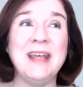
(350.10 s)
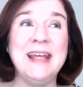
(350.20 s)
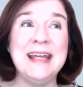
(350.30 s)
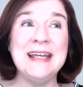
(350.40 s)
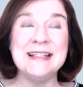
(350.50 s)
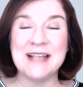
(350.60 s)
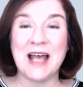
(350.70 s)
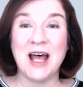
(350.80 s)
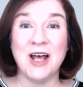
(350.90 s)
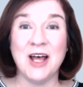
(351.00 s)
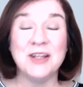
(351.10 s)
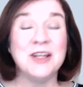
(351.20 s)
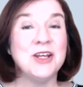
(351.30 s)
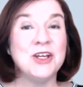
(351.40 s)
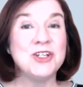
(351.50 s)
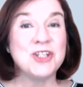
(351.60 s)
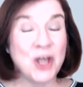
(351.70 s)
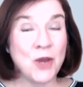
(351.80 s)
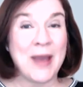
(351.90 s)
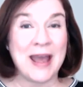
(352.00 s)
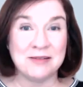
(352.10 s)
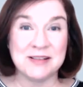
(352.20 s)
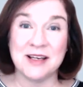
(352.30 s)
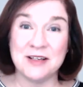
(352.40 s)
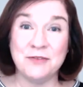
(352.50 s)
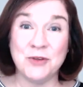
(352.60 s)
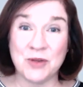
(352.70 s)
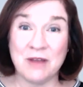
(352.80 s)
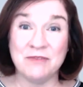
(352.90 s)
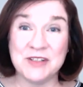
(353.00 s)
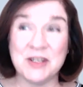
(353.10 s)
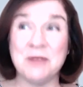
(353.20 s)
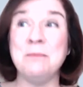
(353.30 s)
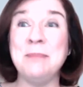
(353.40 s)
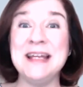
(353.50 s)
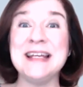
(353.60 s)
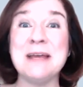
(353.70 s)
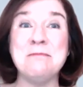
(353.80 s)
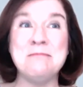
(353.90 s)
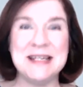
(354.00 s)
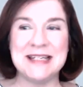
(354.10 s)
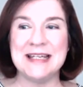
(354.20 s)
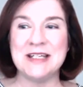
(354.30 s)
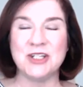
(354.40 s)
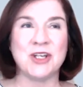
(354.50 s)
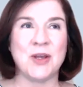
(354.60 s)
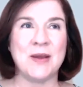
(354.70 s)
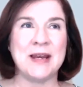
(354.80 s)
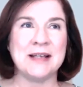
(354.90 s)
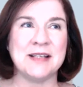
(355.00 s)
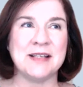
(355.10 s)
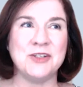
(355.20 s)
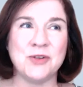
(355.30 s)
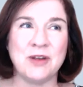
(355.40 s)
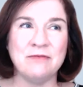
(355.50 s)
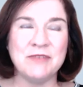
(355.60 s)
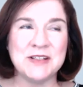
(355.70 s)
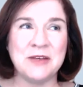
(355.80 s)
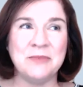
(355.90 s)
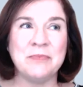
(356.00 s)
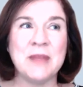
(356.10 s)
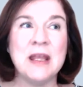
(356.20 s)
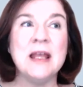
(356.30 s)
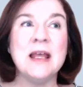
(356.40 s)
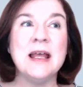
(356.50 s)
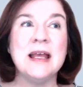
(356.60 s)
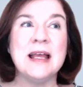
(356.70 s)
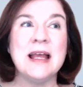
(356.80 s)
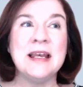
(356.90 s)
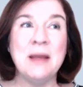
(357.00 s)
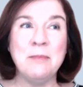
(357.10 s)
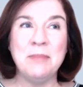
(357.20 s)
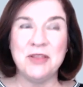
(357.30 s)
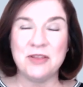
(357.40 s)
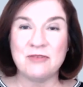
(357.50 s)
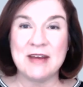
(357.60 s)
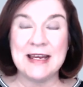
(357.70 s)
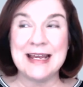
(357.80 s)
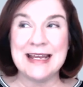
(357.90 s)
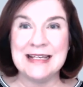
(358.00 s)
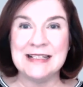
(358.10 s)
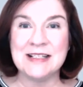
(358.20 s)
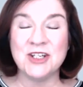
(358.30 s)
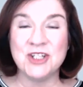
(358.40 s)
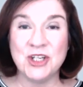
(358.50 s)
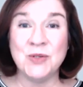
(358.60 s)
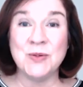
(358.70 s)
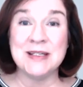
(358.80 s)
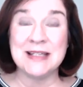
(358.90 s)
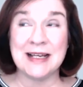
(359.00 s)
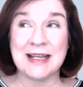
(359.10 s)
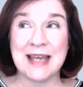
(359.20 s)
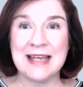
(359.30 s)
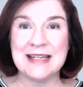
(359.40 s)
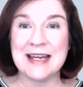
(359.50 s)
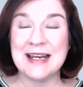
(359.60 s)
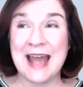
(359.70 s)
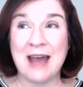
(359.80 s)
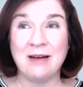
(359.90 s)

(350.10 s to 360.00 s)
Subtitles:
is to go outside of your comfort zone. Be committed to going outside your comfort zone. Number 3 is to delegate. Now,